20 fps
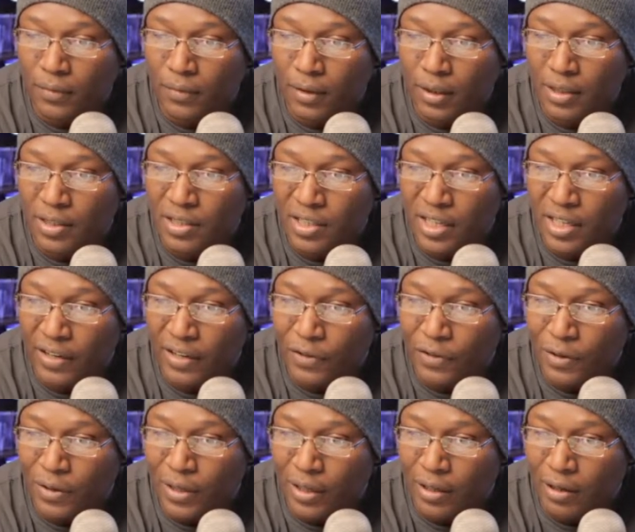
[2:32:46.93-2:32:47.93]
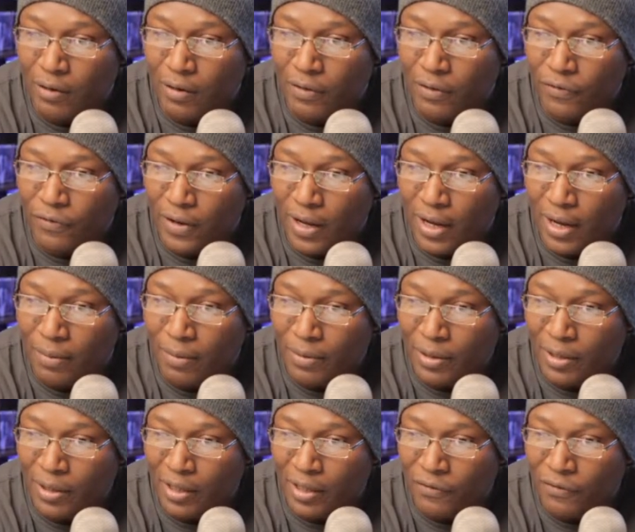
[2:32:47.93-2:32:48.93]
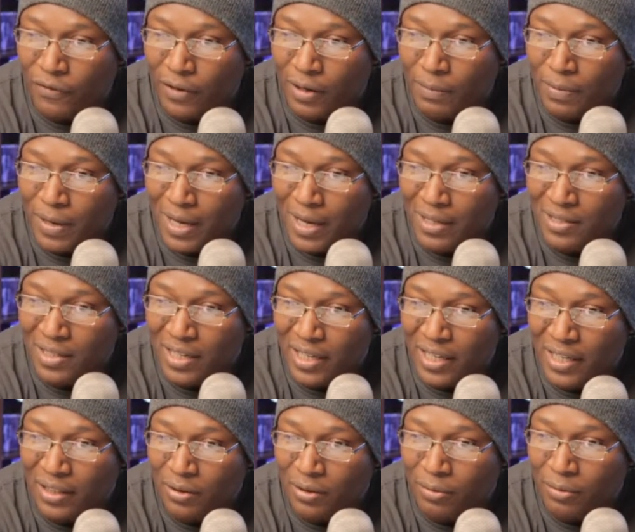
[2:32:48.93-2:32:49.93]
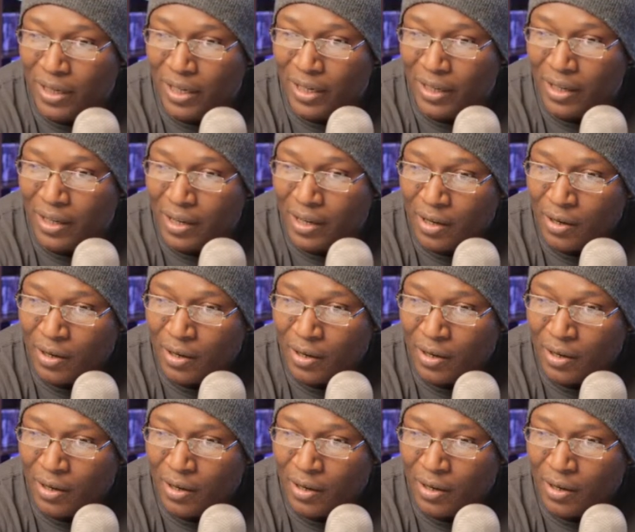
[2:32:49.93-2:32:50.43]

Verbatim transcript: let's see if you get notified when you get a free pass to E3.